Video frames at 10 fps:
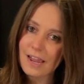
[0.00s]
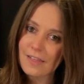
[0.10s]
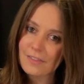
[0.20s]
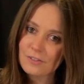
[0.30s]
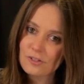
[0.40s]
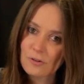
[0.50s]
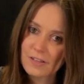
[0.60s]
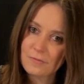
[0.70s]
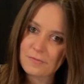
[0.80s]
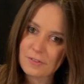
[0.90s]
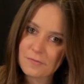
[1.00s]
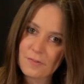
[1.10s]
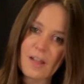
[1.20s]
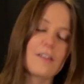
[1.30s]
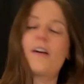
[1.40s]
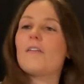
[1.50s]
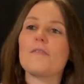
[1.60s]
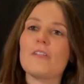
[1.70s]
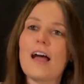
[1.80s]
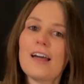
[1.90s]
and then strike the 5th fret
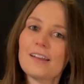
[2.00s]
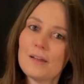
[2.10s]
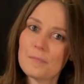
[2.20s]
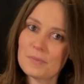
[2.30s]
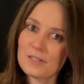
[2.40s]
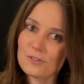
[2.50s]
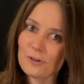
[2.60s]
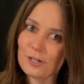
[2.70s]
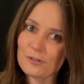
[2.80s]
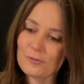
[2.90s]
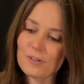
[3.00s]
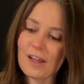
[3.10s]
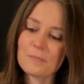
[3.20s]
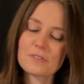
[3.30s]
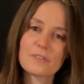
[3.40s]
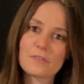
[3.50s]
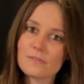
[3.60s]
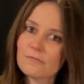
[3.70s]
of that B string 2 times.